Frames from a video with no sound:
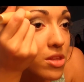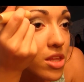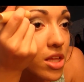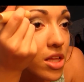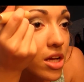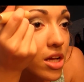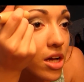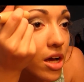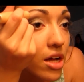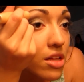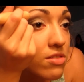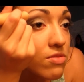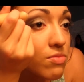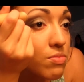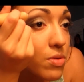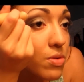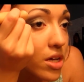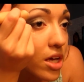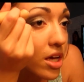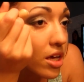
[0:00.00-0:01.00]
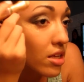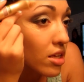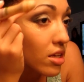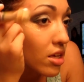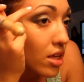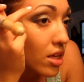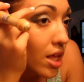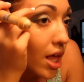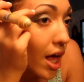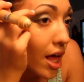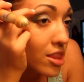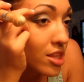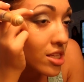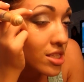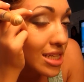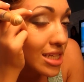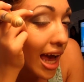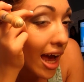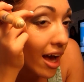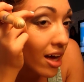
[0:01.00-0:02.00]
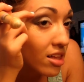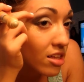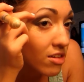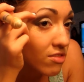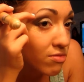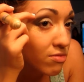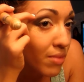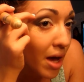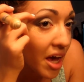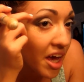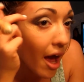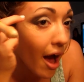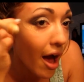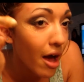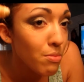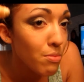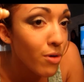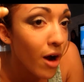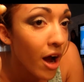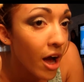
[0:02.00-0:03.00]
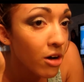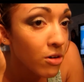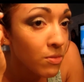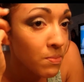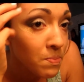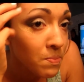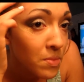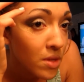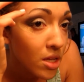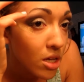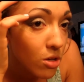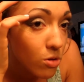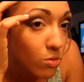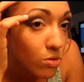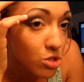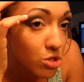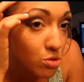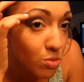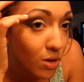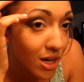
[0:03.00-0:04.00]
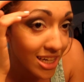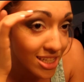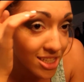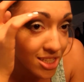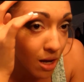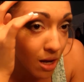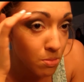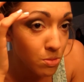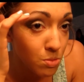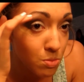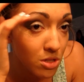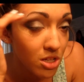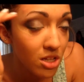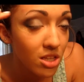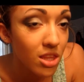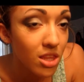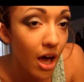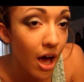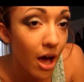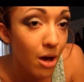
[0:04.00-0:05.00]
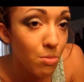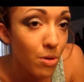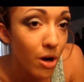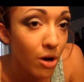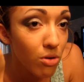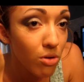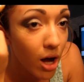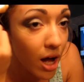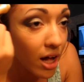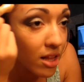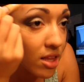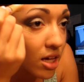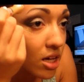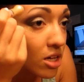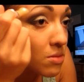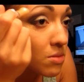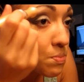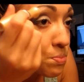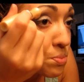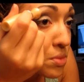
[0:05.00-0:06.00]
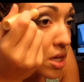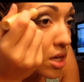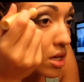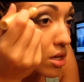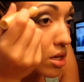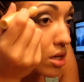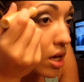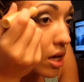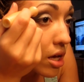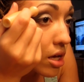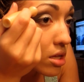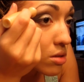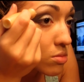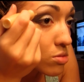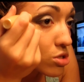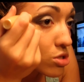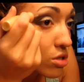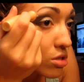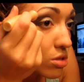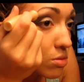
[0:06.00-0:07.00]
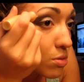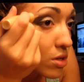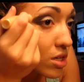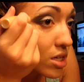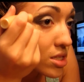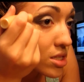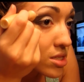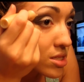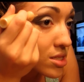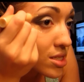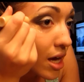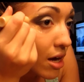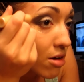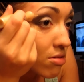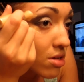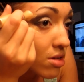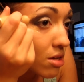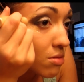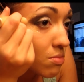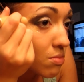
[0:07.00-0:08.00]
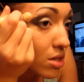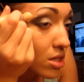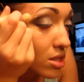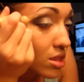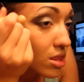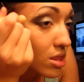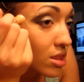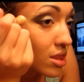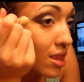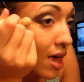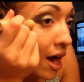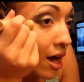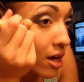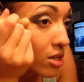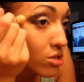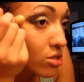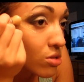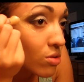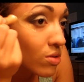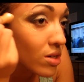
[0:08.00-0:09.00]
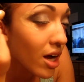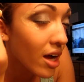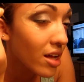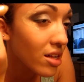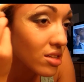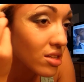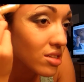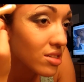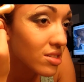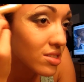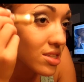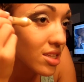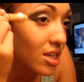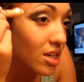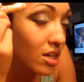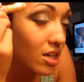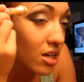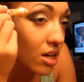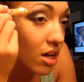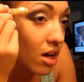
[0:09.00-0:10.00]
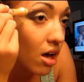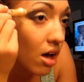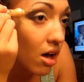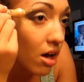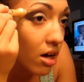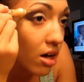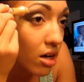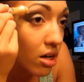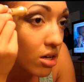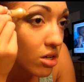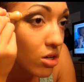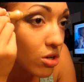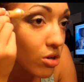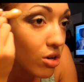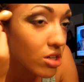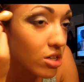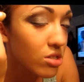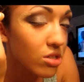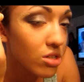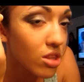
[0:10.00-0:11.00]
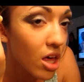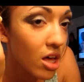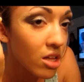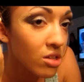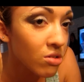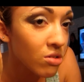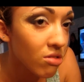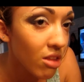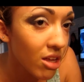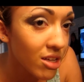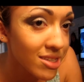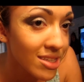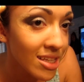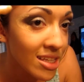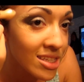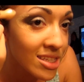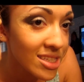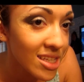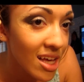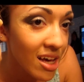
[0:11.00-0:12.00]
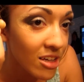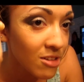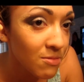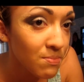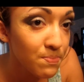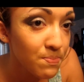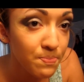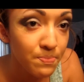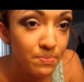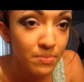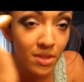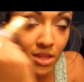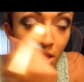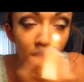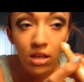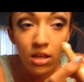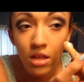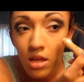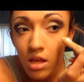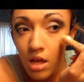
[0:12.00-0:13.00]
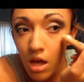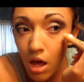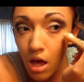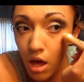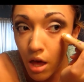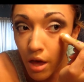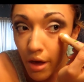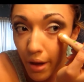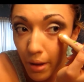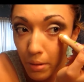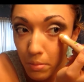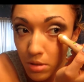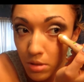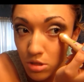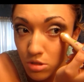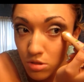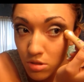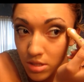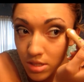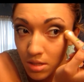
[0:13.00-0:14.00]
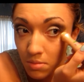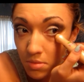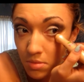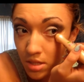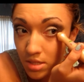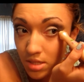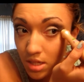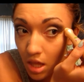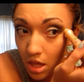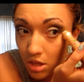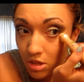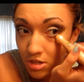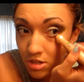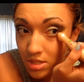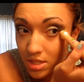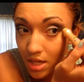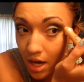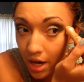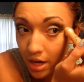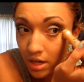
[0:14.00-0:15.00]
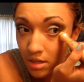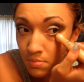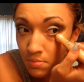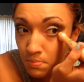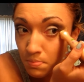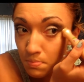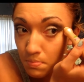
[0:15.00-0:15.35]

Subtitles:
And then I kind of bring it at the tail of my eyebrow, which is where I stopped putting the eyebrow highlight. And I'm just going to bring it down and meet that, so it kind of looks like a greater than or less than sign. I'm going to do the same thing to the other side.